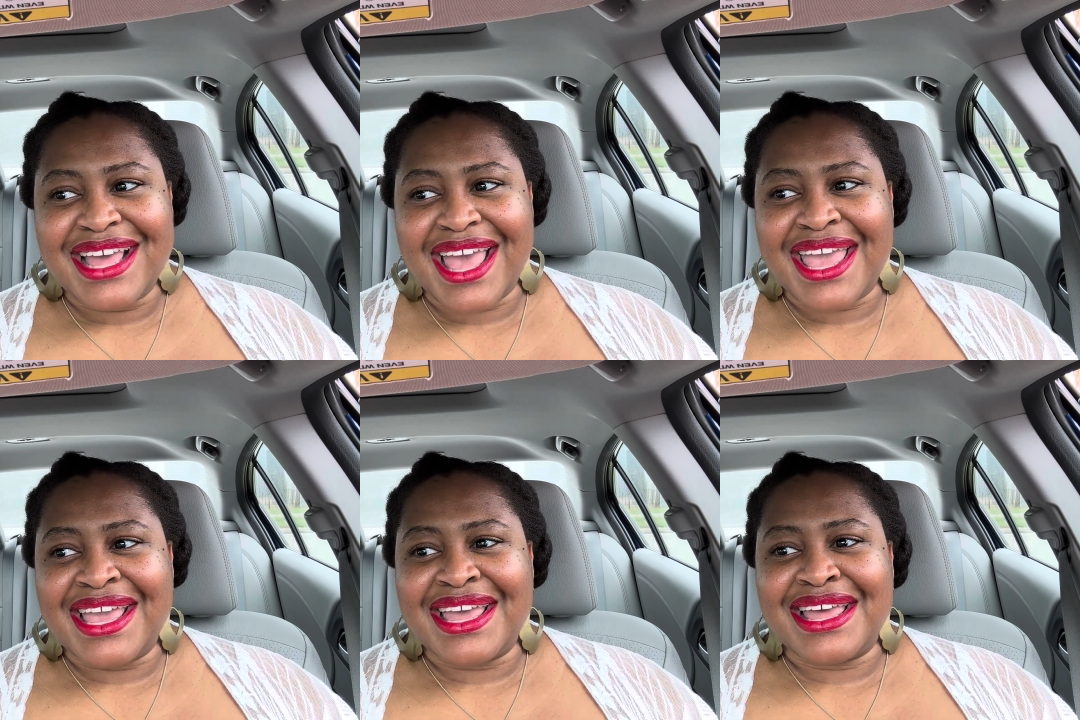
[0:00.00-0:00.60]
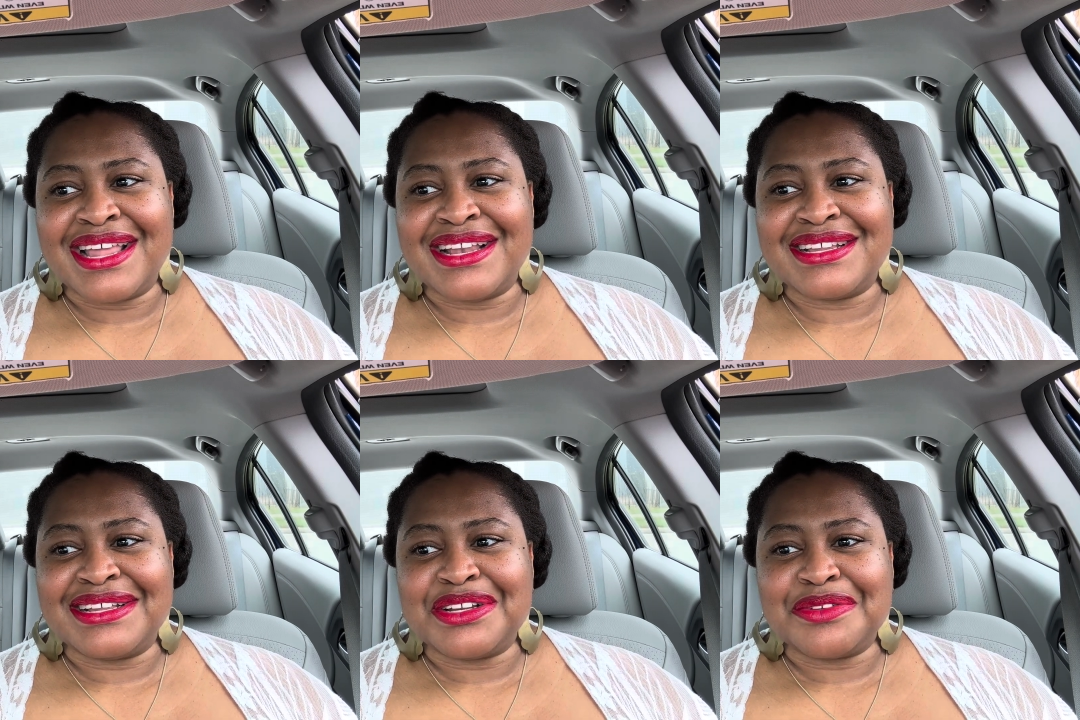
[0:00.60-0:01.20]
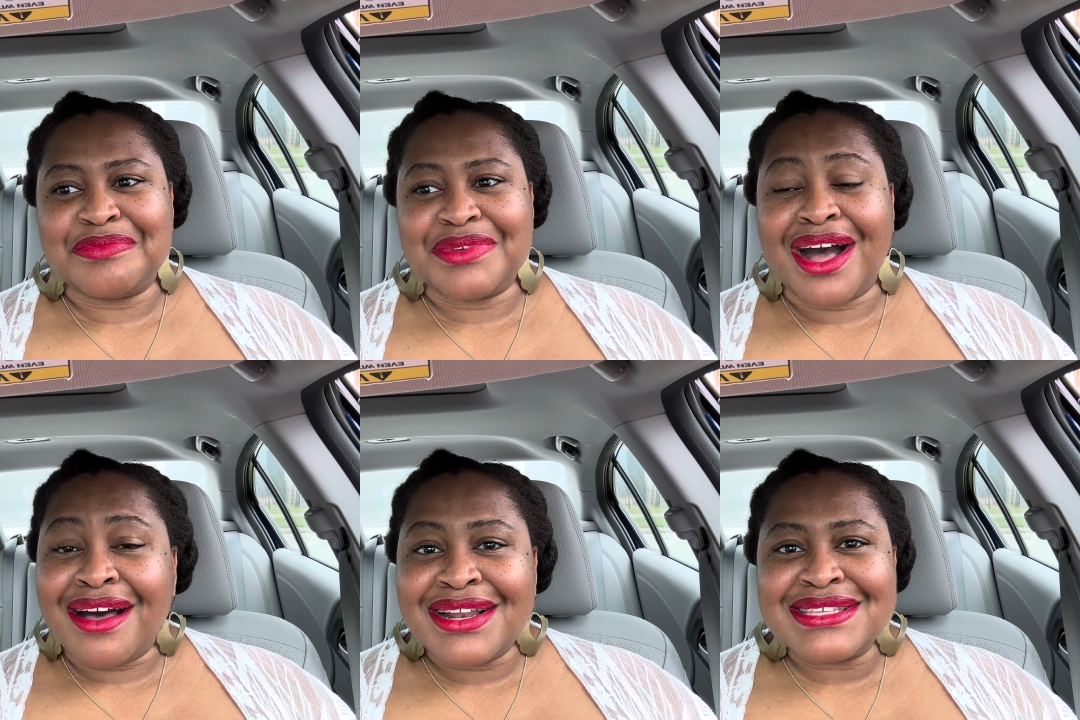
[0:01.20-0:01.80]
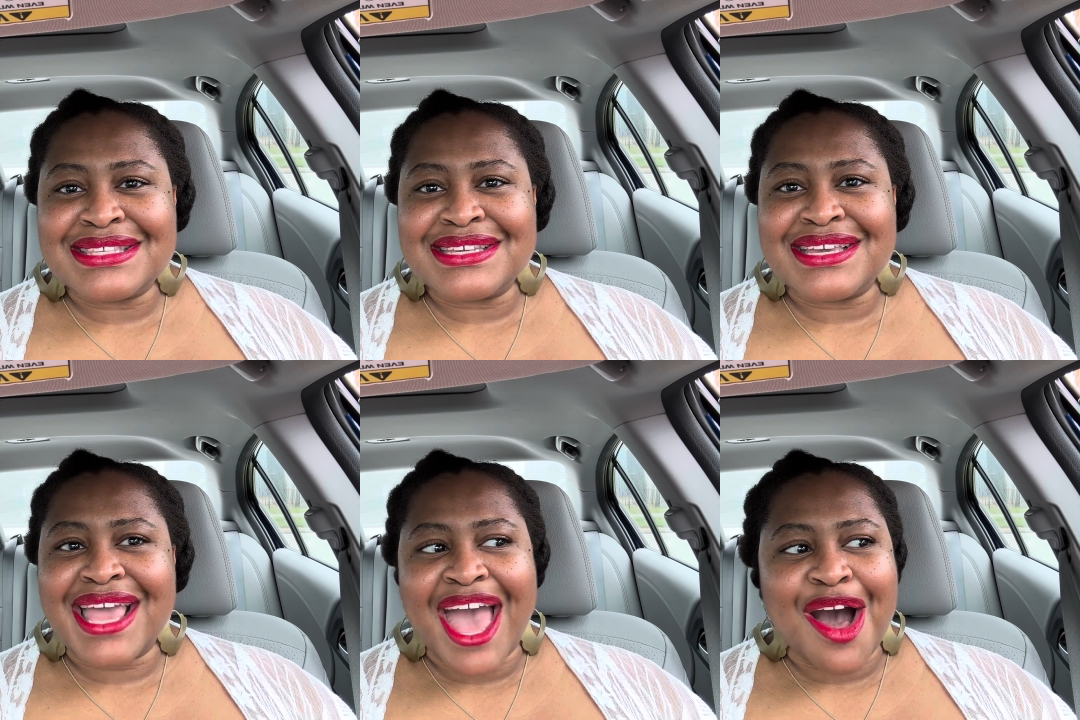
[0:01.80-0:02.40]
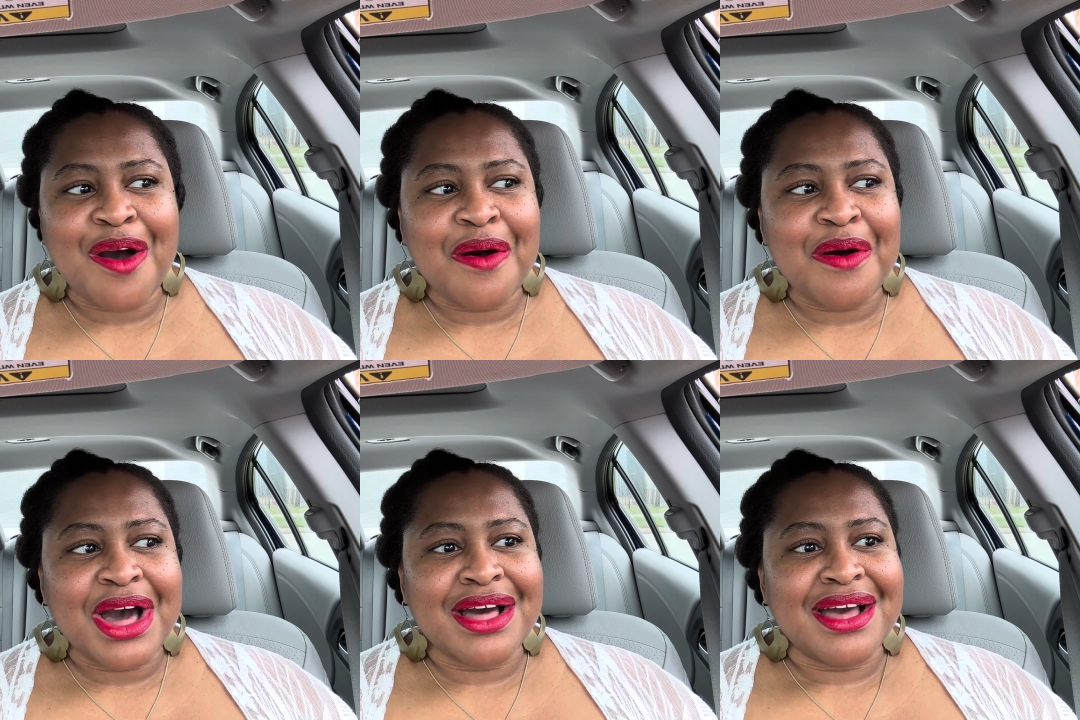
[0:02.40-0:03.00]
and honestly how